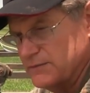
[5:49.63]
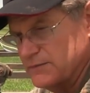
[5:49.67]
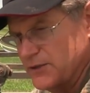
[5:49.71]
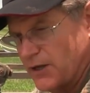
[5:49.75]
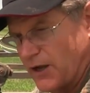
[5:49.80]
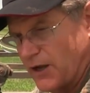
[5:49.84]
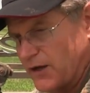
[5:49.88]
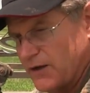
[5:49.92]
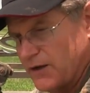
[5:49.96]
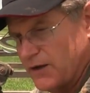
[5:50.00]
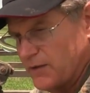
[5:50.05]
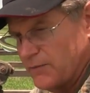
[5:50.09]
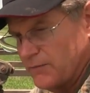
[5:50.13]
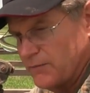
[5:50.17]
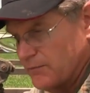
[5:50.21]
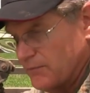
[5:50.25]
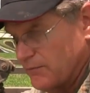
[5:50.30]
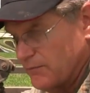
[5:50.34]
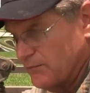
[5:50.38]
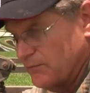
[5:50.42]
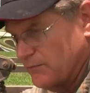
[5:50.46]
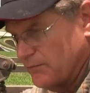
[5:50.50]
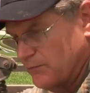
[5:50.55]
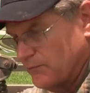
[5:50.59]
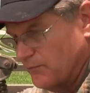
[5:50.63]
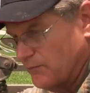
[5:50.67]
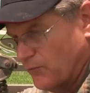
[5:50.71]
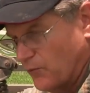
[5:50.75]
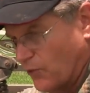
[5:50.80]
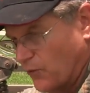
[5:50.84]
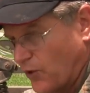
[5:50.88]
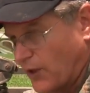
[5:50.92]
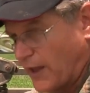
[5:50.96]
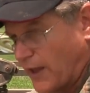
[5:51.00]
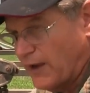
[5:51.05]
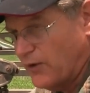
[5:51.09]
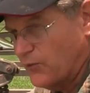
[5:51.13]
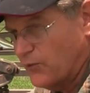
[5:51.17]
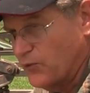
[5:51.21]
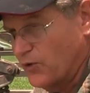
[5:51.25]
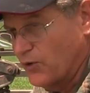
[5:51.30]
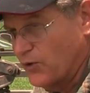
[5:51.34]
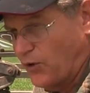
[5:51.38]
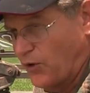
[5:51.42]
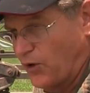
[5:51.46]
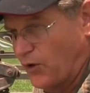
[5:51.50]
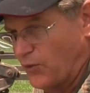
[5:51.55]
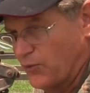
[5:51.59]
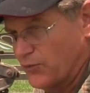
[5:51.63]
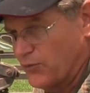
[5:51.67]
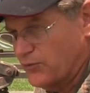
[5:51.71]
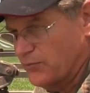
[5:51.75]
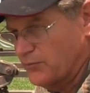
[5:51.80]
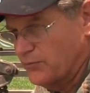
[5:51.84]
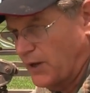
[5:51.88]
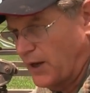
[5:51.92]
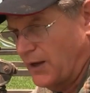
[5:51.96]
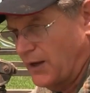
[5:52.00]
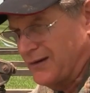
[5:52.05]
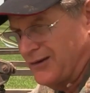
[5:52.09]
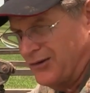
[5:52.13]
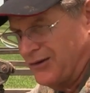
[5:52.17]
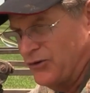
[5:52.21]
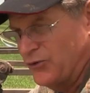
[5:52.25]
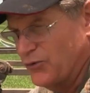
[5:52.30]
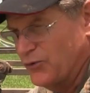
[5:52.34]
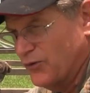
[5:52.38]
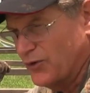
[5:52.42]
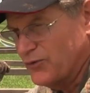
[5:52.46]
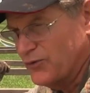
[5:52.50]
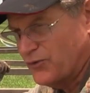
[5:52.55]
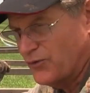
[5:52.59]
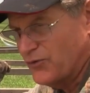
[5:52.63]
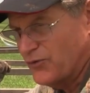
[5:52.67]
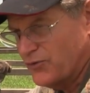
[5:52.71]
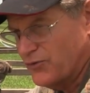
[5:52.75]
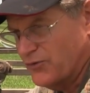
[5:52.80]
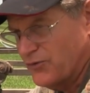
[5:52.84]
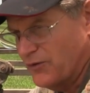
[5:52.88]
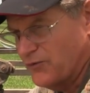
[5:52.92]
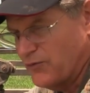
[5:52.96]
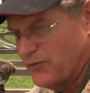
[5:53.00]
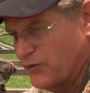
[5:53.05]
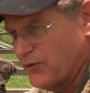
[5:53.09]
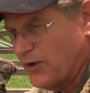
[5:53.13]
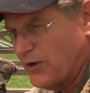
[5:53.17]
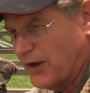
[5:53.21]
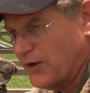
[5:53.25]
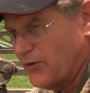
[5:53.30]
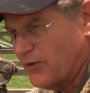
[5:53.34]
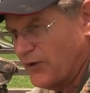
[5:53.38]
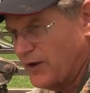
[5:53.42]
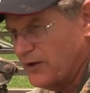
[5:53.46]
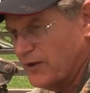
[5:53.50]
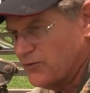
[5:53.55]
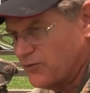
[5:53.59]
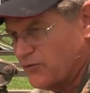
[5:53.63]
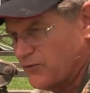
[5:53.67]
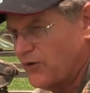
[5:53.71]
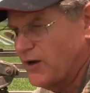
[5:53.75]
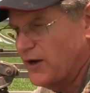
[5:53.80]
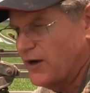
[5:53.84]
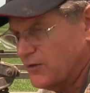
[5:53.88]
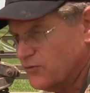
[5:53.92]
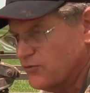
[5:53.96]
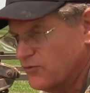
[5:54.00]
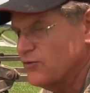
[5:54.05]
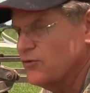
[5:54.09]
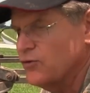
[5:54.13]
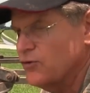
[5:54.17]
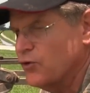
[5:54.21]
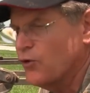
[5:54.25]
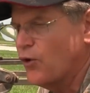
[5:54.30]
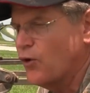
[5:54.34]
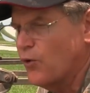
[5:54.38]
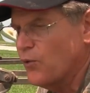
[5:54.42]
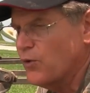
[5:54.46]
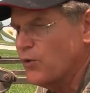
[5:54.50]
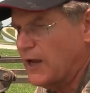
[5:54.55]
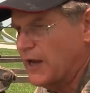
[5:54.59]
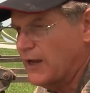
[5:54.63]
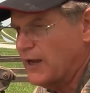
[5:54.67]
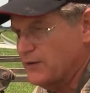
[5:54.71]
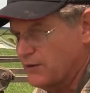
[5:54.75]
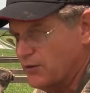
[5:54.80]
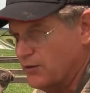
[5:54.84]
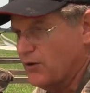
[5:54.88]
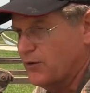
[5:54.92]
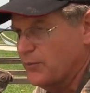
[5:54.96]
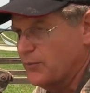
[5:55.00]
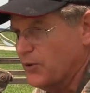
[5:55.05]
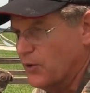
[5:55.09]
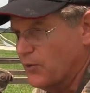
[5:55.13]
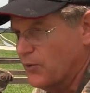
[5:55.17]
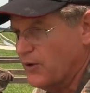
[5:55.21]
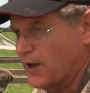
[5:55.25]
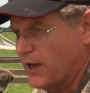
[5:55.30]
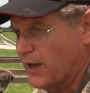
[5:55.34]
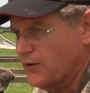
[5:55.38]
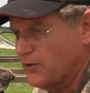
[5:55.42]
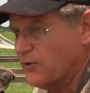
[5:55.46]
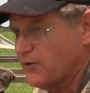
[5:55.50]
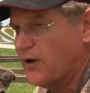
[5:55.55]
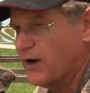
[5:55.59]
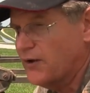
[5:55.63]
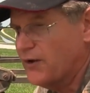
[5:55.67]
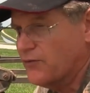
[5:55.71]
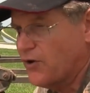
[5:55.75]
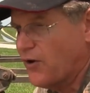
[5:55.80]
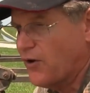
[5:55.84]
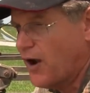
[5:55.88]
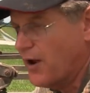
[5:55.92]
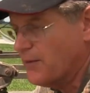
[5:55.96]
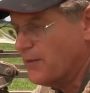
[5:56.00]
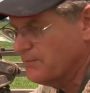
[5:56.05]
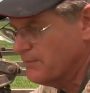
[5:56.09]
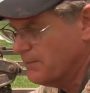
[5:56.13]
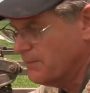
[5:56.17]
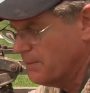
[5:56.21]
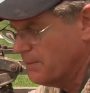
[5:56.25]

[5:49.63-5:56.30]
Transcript: See, I didn't look at it real close, but I knew that if you got green streaks, you're okay. You're going to be okay. You're going to have a crop.